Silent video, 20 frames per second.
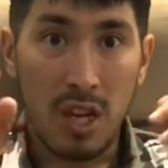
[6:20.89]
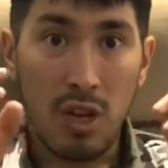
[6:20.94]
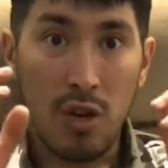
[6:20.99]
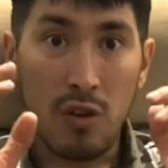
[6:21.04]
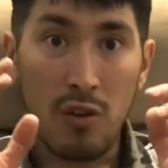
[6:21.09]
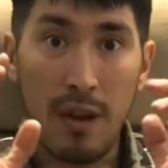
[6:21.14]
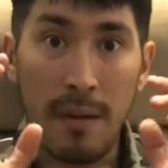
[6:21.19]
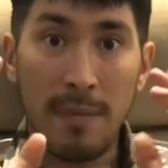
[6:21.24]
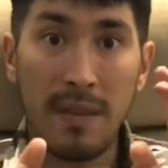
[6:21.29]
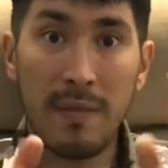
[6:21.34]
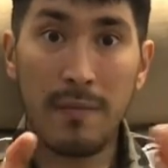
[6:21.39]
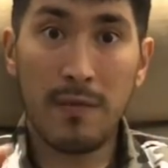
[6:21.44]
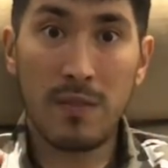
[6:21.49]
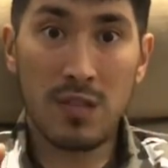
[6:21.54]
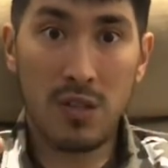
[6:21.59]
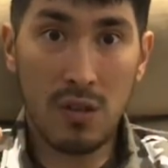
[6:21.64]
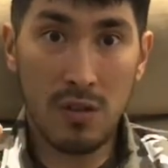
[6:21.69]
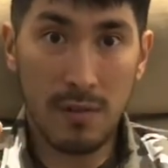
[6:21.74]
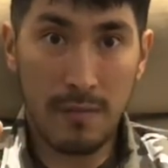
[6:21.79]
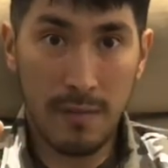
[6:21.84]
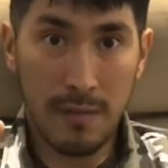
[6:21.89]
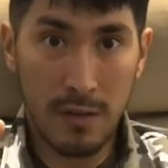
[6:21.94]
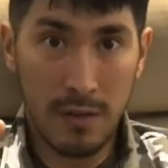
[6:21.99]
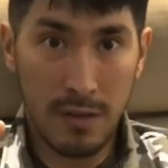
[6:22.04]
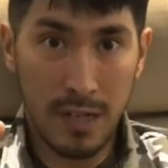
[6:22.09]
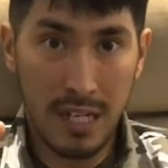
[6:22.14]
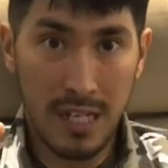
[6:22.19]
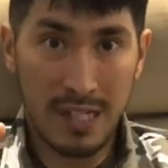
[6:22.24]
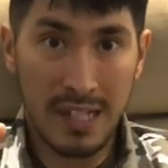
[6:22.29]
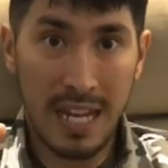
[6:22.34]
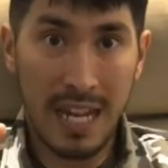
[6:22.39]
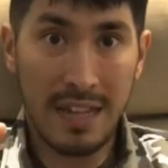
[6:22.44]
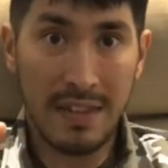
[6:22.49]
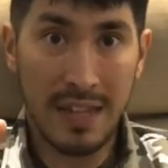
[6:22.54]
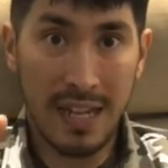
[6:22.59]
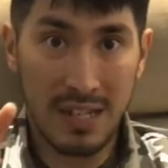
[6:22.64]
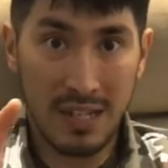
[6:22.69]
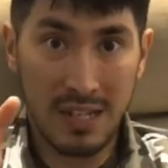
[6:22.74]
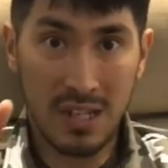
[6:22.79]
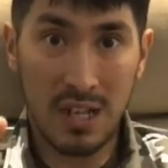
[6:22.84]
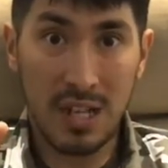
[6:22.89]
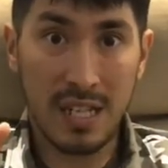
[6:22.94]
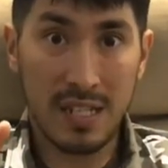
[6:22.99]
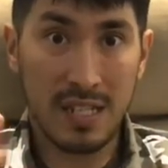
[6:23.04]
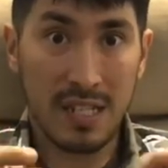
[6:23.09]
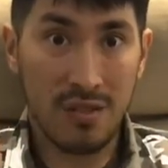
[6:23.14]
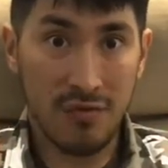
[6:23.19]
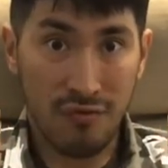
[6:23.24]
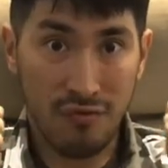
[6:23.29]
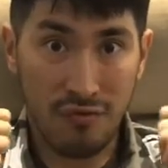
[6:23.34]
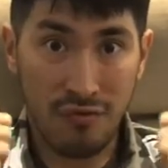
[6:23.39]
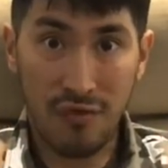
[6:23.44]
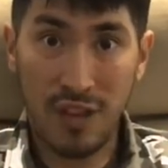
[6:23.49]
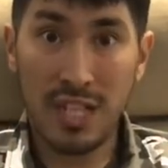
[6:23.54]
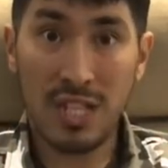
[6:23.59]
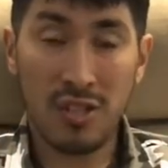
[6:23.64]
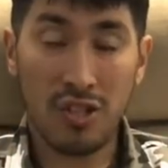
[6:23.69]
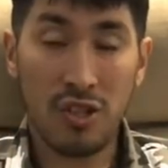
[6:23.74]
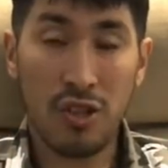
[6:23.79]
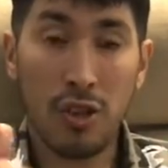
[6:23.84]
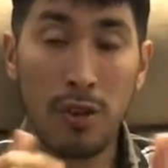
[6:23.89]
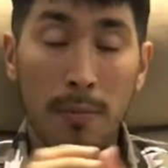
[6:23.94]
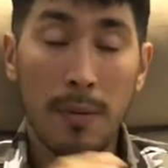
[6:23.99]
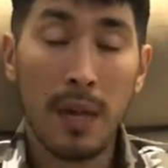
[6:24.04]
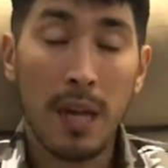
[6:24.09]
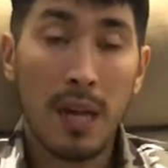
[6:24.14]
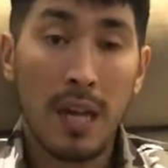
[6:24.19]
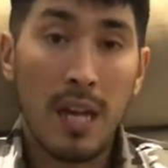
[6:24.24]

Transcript: Whoever the photographer is at that site did a great job.